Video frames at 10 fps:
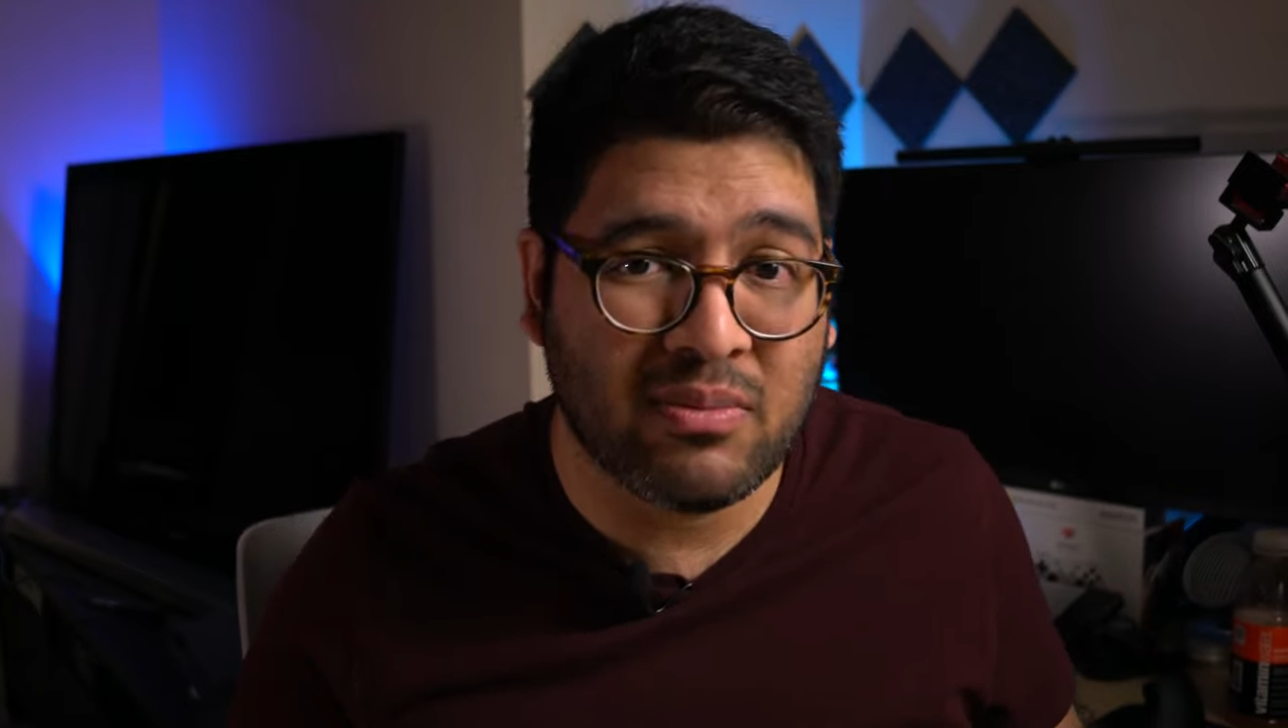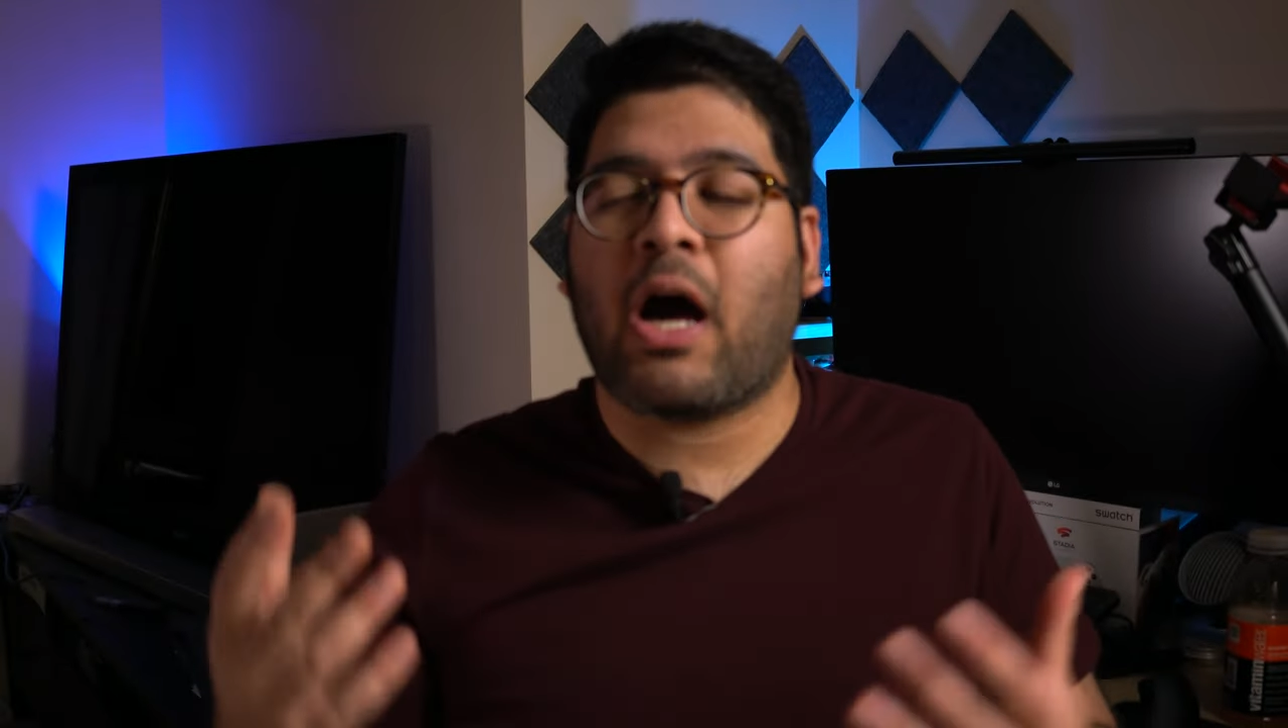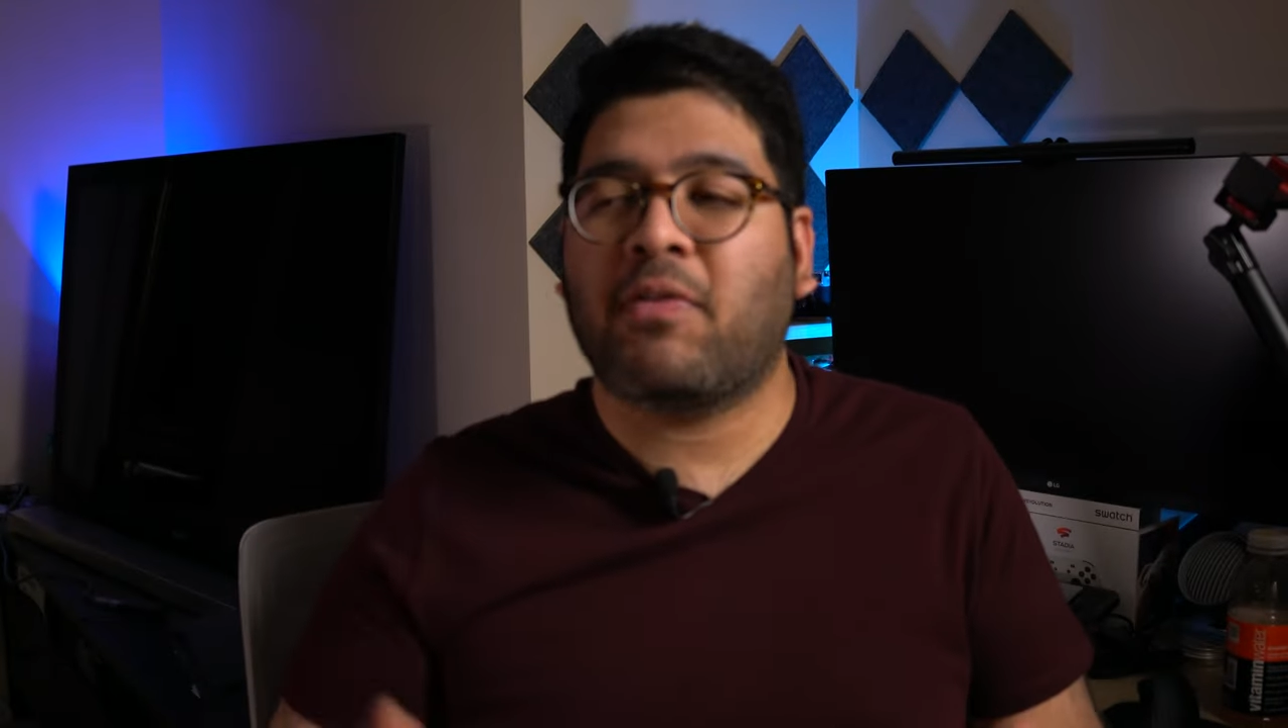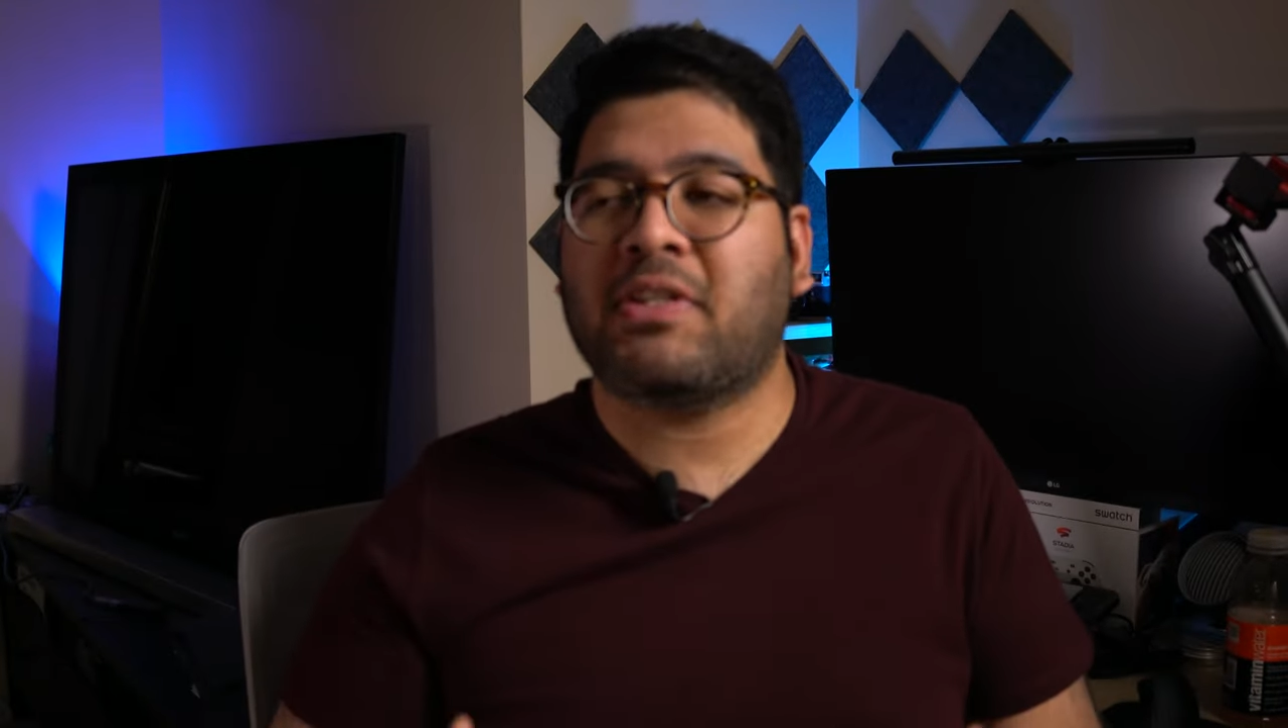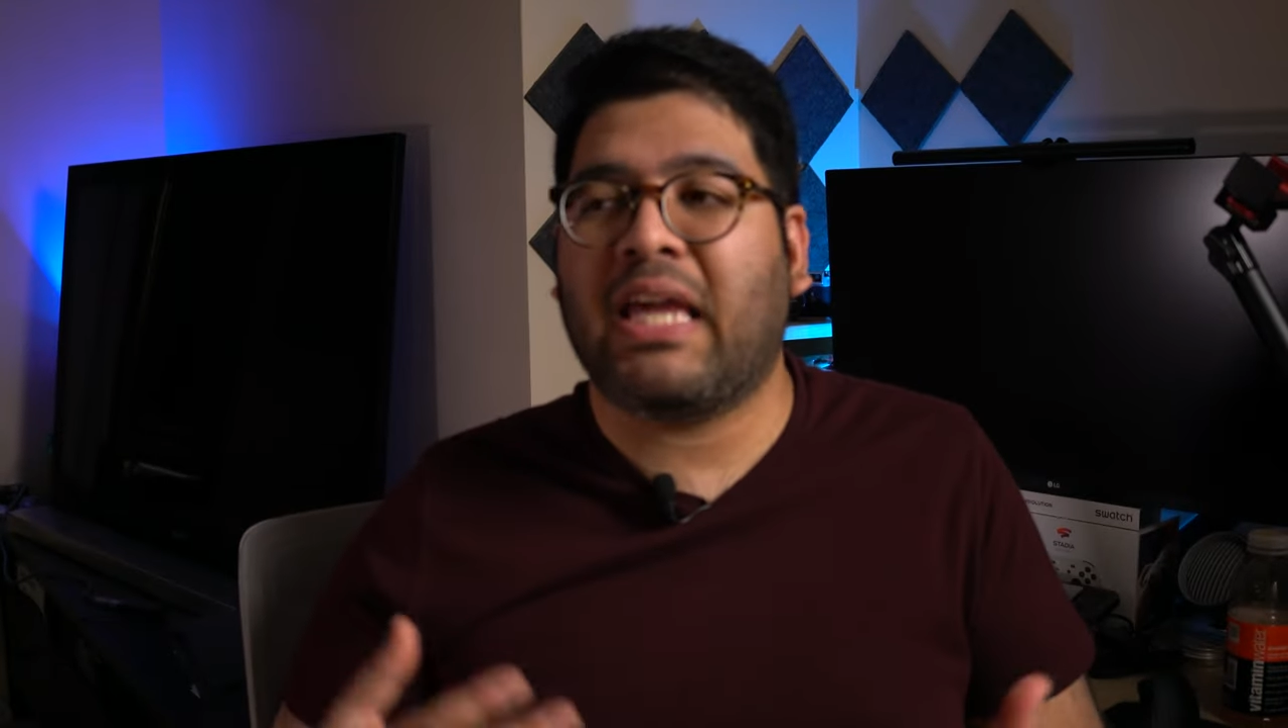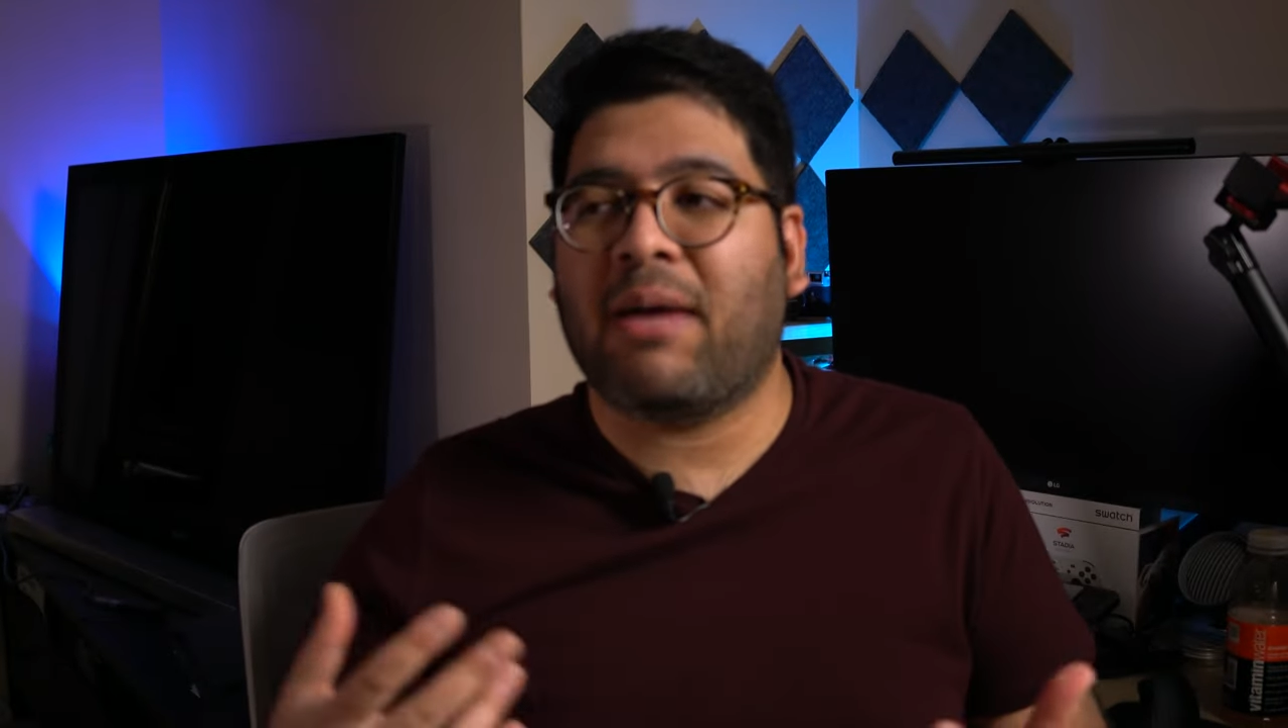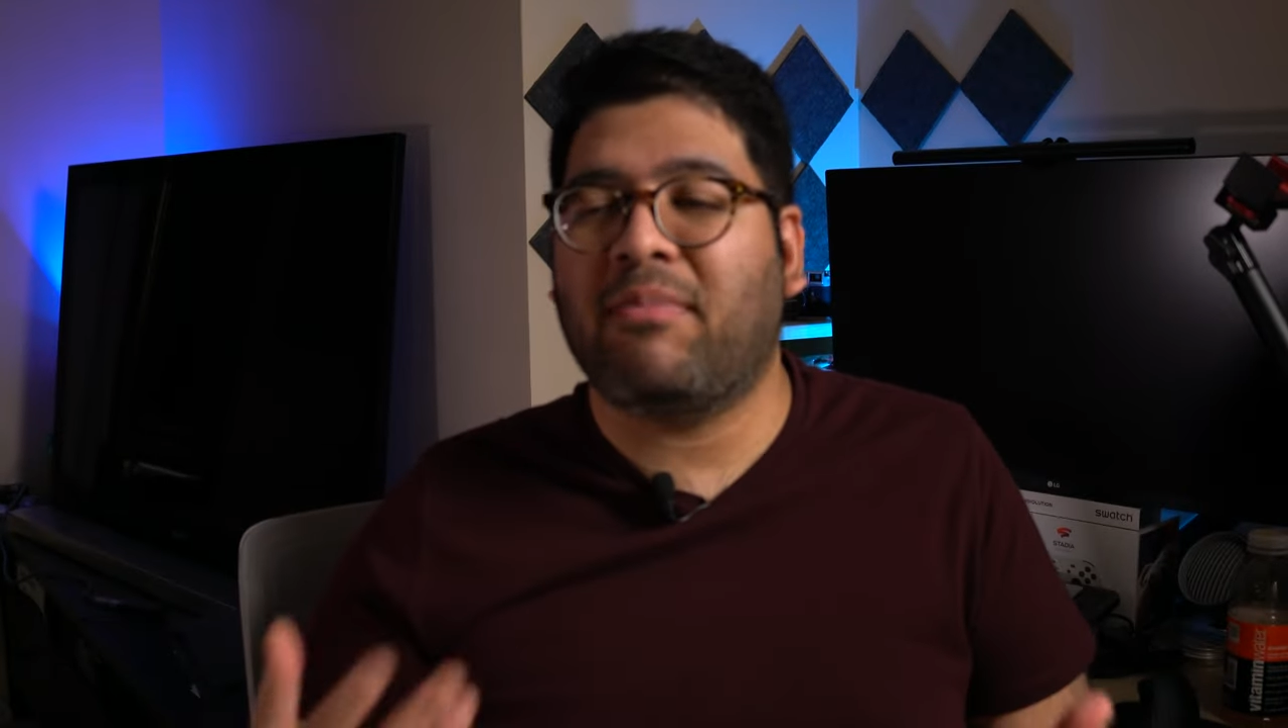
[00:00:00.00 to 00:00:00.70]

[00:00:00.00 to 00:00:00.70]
Obviously,